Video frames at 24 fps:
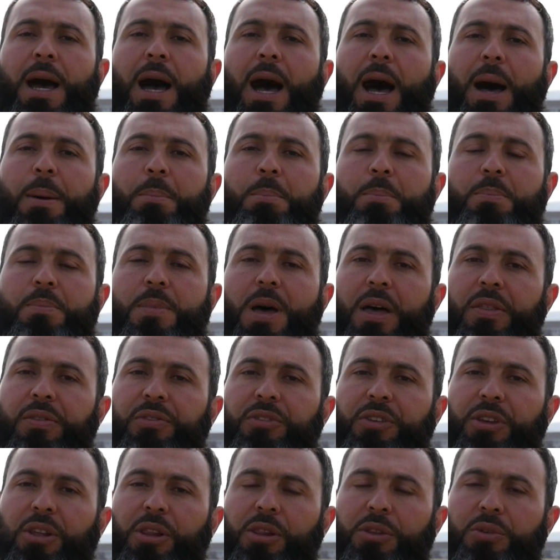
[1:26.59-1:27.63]

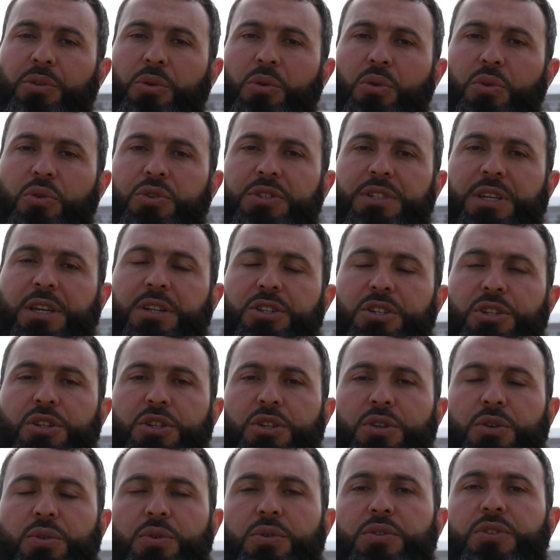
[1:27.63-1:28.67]
until the horse gets
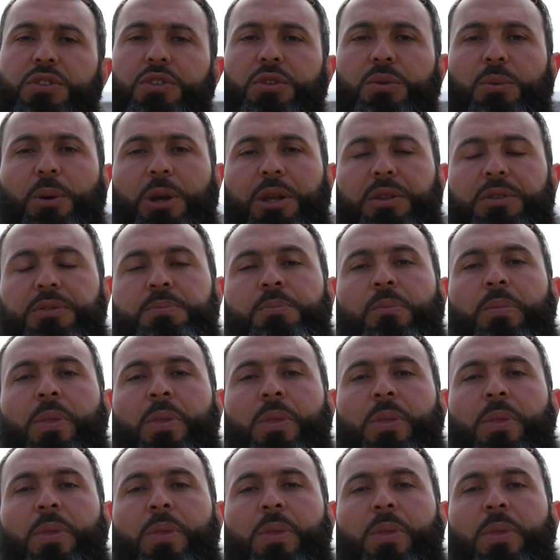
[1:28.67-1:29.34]
used to it.